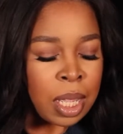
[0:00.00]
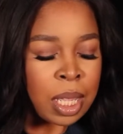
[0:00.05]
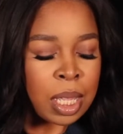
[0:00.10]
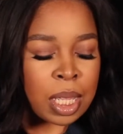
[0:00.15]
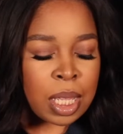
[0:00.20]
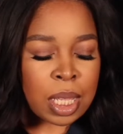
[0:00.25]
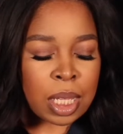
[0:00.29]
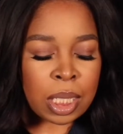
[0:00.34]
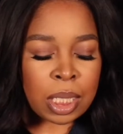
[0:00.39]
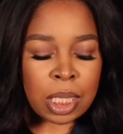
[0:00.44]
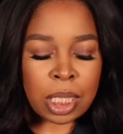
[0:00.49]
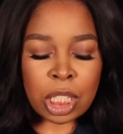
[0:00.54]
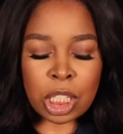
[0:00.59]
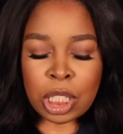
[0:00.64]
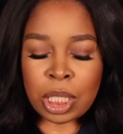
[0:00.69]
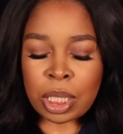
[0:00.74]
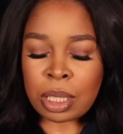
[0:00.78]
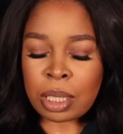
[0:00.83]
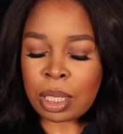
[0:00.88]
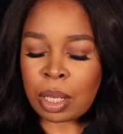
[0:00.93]
it's
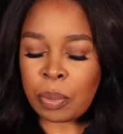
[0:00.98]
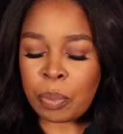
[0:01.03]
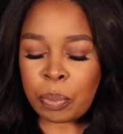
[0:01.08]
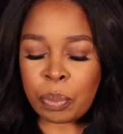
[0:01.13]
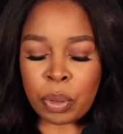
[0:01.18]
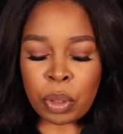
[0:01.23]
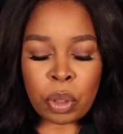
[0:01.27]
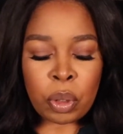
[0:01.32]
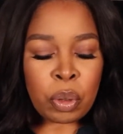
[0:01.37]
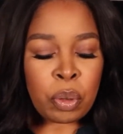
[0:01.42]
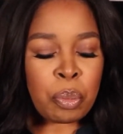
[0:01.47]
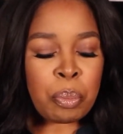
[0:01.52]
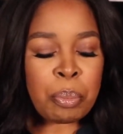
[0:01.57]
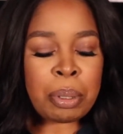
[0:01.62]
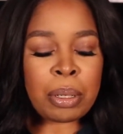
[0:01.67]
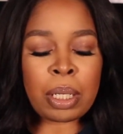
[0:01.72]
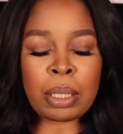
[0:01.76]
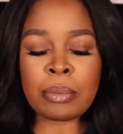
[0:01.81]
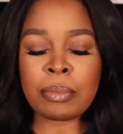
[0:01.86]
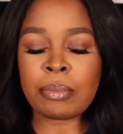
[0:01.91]
simple,
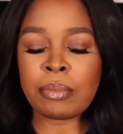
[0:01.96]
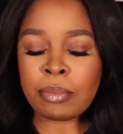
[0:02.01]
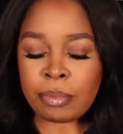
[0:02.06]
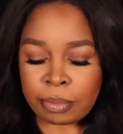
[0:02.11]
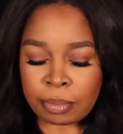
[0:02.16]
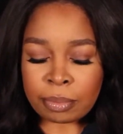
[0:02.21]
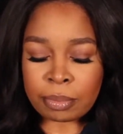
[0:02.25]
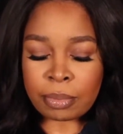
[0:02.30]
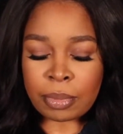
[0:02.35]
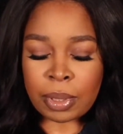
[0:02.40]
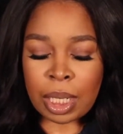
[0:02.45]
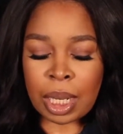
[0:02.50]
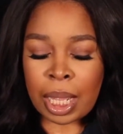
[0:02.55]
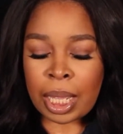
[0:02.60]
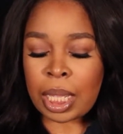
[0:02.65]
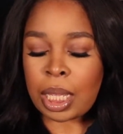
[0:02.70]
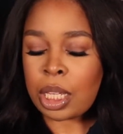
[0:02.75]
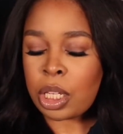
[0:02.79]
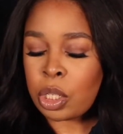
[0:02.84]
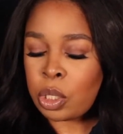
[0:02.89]
but like,
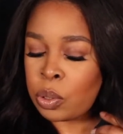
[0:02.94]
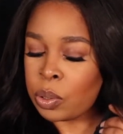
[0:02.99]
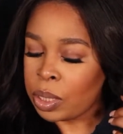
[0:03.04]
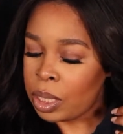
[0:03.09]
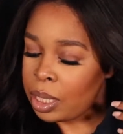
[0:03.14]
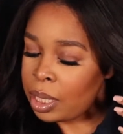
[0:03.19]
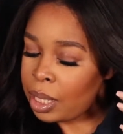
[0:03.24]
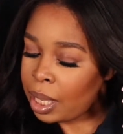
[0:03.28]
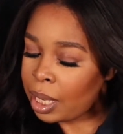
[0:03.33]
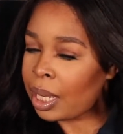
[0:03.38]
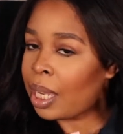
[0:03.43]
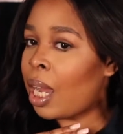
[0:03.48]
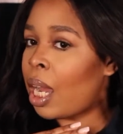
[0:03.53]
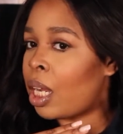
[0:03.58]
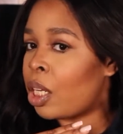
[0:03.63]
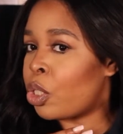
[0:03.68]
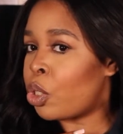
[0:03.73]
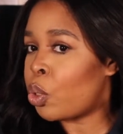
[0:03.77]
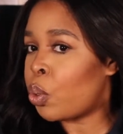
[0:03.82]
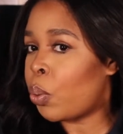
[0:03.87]
you see that
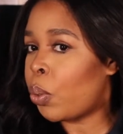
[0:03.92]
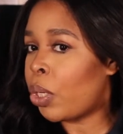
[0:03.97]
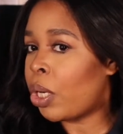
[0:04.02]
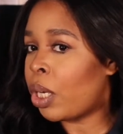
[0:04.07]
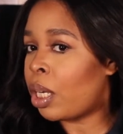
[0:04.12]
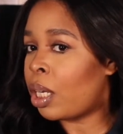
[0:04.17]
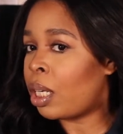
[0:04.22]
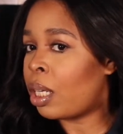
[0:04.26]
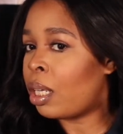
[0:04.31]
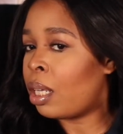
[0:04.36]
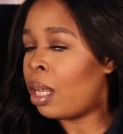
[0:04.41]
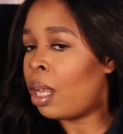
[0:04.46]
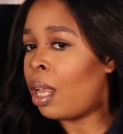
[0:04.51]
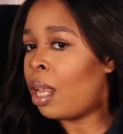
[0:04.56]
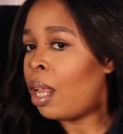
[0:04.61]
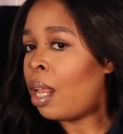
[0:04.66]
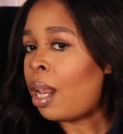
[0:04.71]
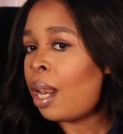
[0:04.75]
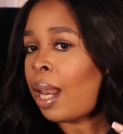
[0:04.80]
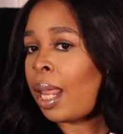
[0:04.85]
contour?
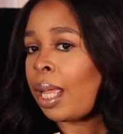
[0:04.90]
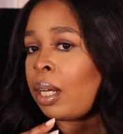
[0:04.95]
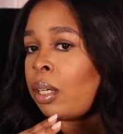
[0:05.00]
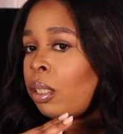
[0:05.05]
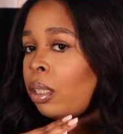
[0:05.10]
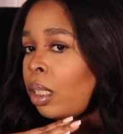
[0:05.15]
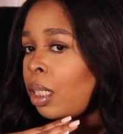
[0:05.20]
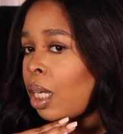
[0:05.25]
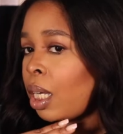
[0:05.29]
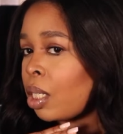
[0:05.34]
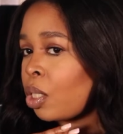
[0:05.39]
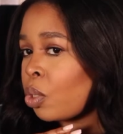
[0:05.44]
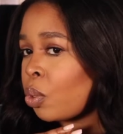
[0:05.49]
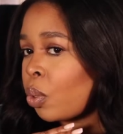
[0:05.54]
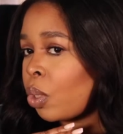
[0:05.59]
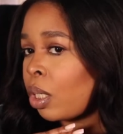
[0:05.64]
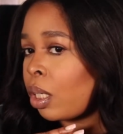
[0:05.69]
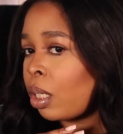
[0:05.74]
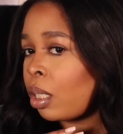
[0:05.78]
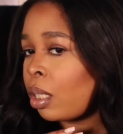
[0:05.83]
Like, look at the
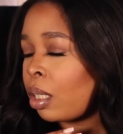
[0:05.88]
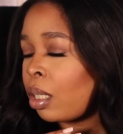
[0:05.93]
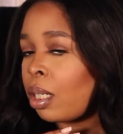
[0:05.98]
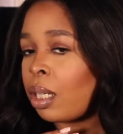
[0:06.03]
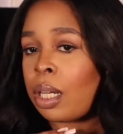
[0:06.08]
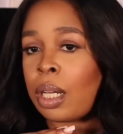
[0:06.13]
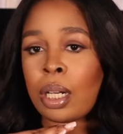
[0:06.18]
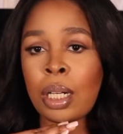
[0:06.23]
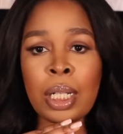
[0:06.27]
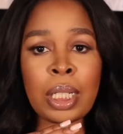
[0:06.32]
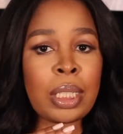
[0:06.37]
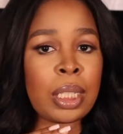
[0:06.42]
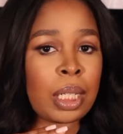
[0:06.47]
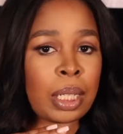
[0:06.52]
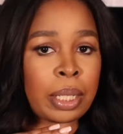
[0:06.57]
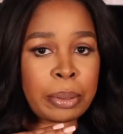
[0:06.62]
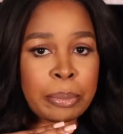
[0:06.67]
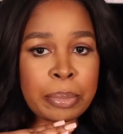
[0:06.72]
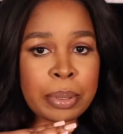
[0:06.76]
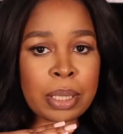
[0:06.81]
contour, look at the
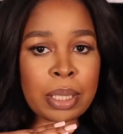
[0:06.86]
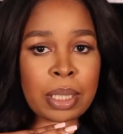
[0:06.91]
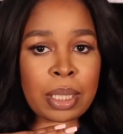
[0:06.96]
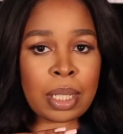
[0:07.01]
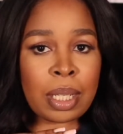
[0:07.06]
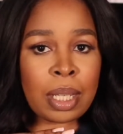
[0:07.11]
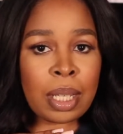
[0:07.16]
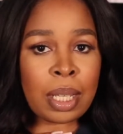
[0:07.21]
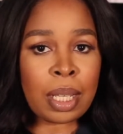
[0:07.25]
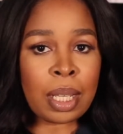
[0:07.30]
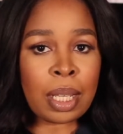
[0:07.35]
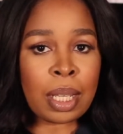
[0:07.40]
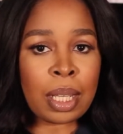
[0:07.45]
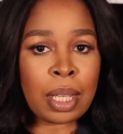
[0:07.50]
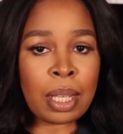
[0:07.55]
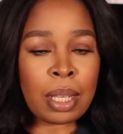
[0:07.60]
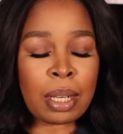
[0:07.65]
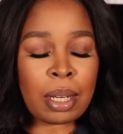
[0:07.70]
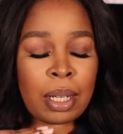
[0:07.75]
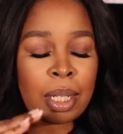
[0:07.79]
lips,
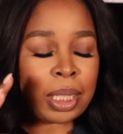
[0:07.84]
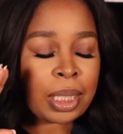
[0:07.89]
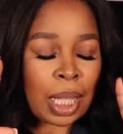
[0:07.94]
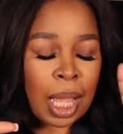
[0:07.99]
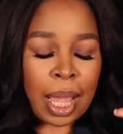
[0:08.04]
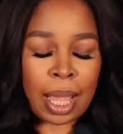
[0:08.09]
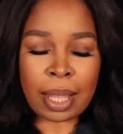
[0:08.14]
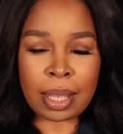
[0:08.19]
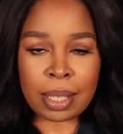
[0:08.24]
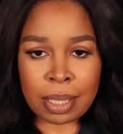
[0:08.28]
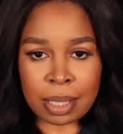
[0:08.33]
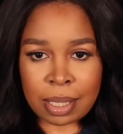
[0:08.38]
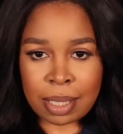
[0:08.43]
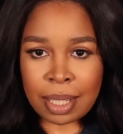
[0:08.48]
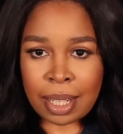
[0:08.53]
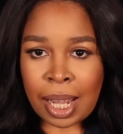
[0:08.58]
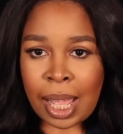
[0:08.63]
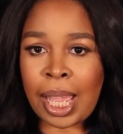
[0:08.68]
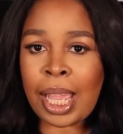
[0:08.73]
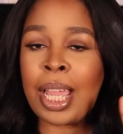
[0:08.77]
look at the eyes.
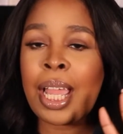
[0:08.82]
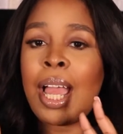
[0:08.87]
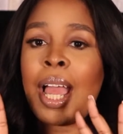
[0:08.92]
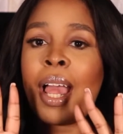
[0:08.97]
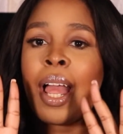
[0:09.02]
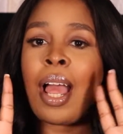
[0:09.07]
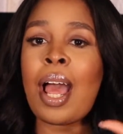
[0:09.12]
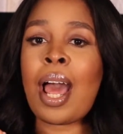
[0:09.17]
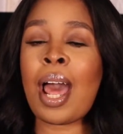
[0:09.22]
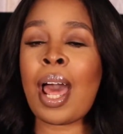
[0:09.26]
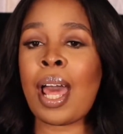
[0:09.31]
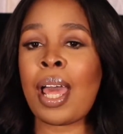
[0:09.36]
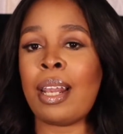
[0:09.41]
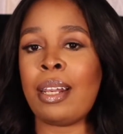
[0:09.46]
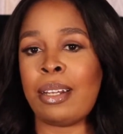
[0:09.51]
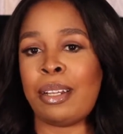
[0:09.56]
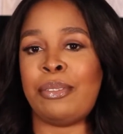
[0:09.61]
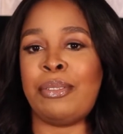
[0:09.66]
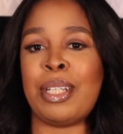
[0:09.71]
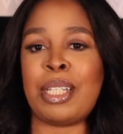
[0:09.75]
Like, I
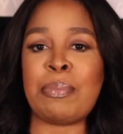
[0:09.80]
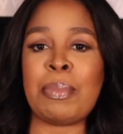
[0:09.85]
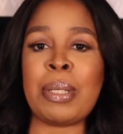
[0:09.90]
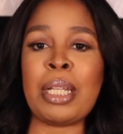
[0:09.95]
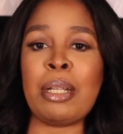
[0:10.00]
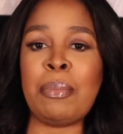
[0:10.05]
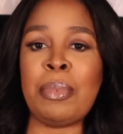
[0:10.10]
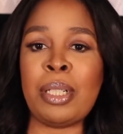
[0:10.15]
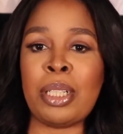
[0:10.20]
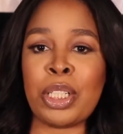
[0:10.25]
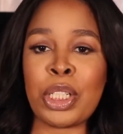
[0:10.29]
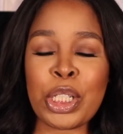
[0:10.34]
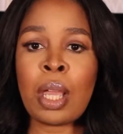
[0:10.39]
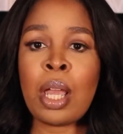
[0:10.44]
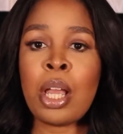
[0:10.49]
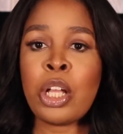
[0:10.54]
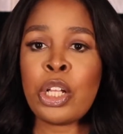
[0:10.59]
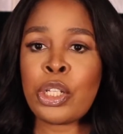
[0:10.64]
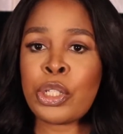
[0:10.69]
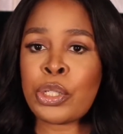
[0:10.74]
love this makeup look.
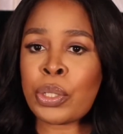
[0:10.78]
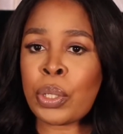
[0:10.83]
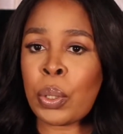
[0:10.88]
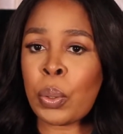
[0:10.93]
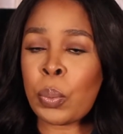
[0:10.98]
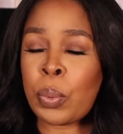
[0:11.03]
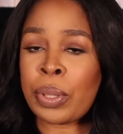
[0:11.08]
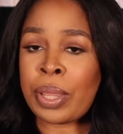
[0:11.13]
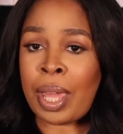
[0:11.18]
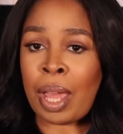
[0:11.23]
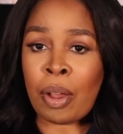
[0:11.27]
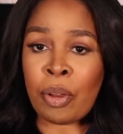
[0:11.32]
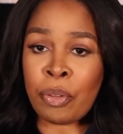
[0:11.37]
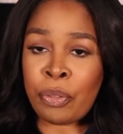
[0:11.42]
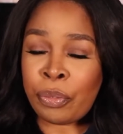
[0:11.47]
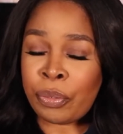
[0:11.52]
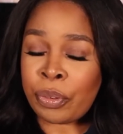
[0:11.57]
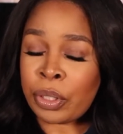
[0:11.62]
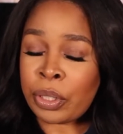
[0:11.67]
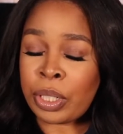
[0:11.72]
So without
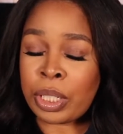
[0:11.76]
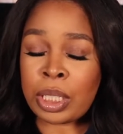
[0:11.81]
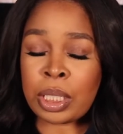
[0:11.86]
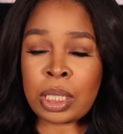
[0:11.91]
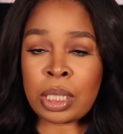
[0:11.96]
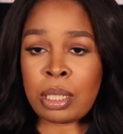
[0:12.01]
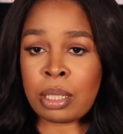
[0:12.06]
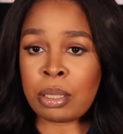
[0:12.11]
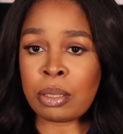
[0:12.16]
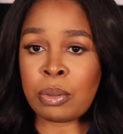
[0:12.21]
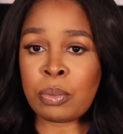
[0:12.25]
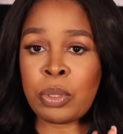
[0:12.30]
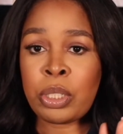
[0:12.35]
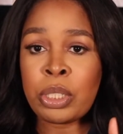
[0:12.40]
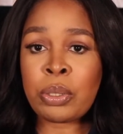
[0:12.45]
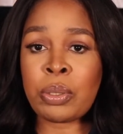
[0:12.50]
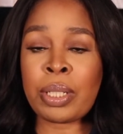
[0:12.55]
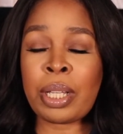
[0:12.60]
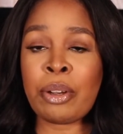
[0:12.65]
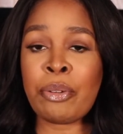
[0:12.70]
further ado, we're just
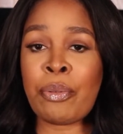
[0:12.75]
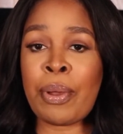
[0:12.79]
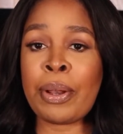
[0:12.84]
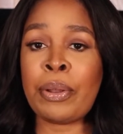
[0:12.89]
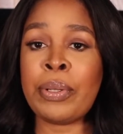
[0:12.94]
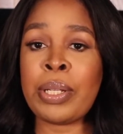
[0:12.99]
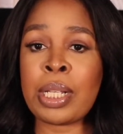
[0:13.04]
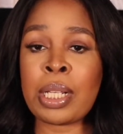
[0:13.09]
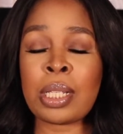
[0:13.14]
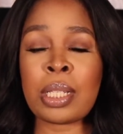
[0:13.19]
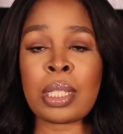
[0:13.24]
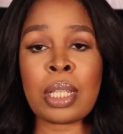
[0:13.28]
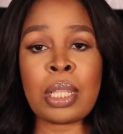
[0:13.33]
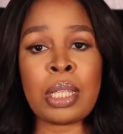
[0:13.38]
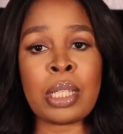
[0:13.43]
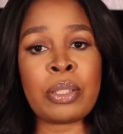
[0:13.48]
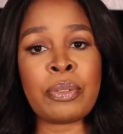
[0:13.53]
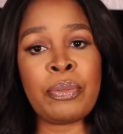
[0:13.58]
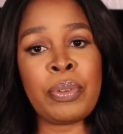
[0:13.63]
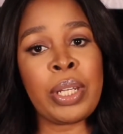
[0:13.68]
gonna get right on into
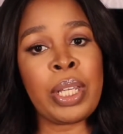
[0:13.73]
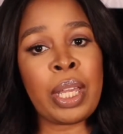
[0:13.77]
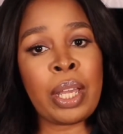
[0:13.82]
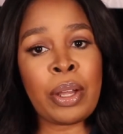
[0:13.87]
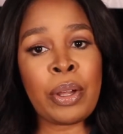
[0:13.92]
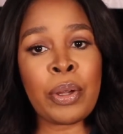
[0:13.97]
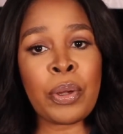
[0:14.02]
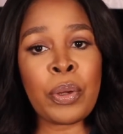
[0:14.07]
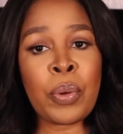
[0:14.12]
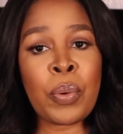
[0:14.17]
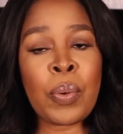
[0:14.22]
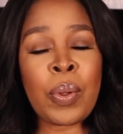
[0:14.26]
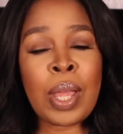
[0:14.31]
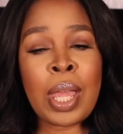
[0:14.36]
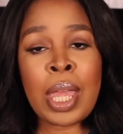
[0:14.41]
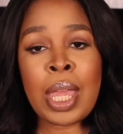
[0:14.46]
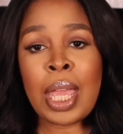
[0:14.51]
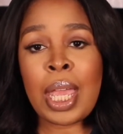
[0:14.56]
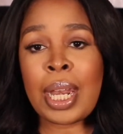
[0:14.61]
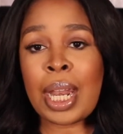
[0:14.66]
this video,
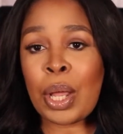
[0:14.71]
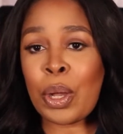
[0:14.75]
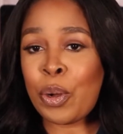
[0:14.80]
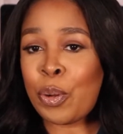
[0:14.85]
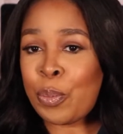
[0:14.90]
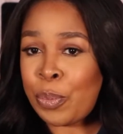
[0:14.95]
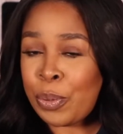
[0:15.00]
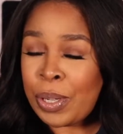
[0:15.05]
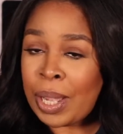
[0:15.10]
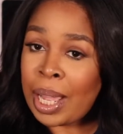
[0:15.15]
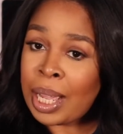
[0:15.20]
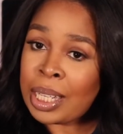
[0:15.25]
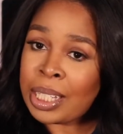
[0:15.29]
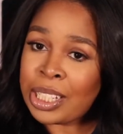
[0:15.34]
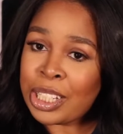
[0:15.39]
and I hope you guys